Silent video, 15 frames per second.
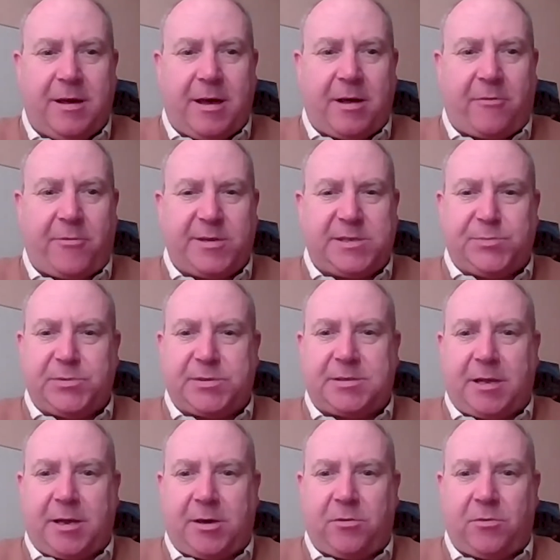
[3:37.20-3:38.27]
at
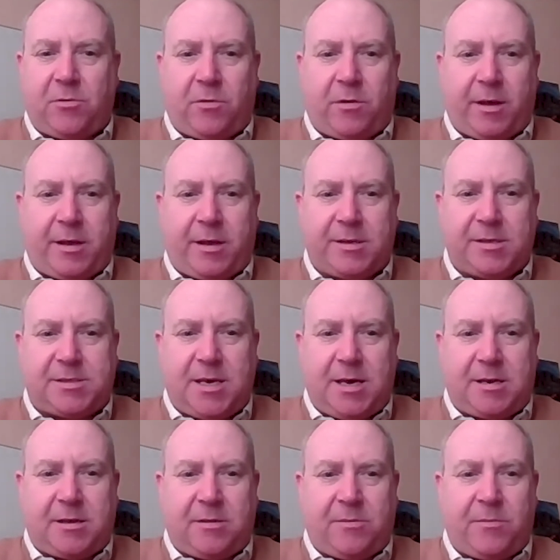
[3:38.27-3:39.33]
Christmas, I can
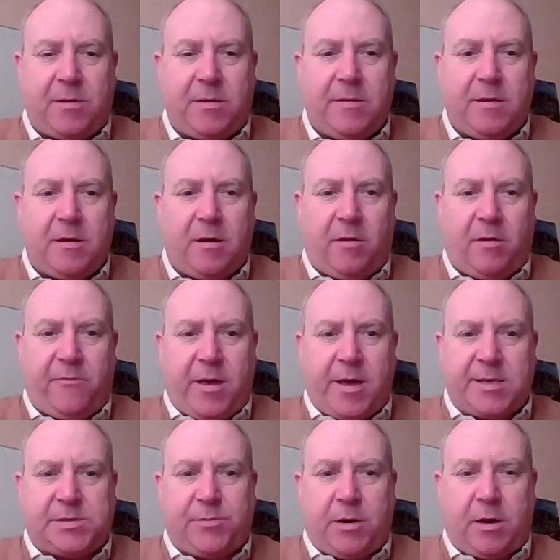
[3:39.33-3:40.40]
say to them on
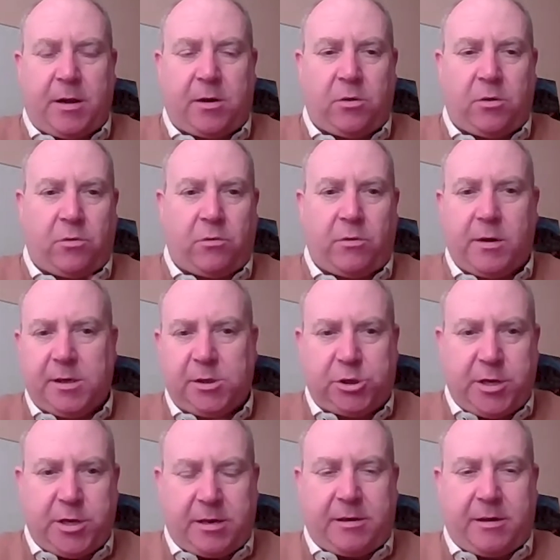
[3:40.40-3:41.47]
VSware,
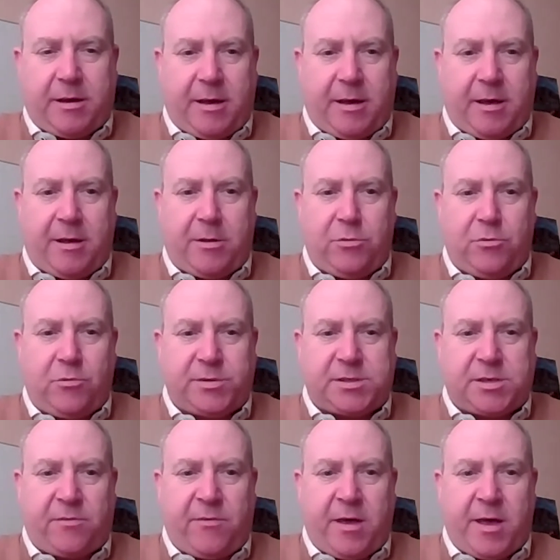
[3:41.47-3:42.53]
check
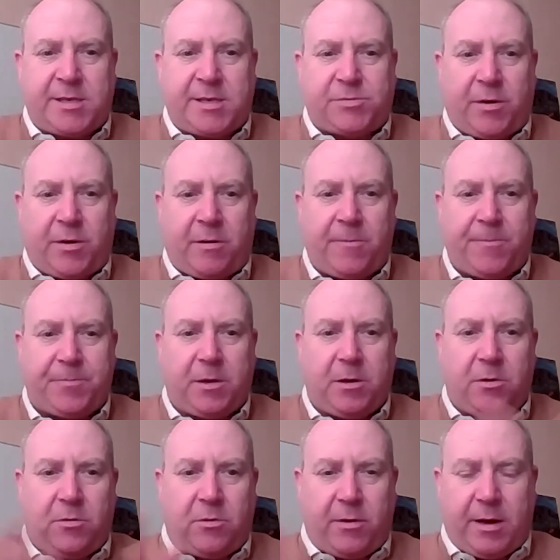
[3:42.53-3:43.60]
notes on VSware,
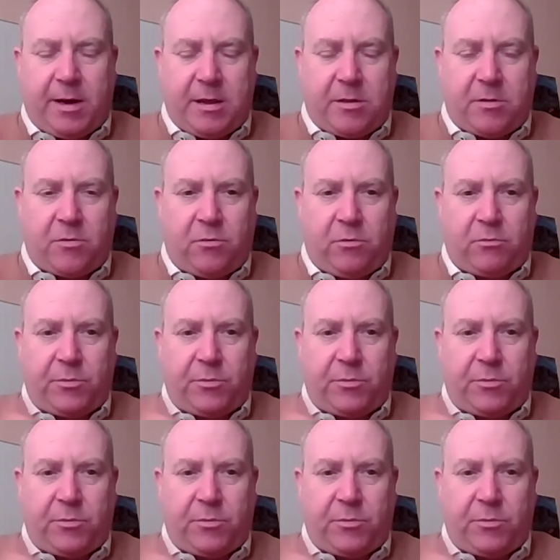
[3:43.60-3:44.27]
and the whole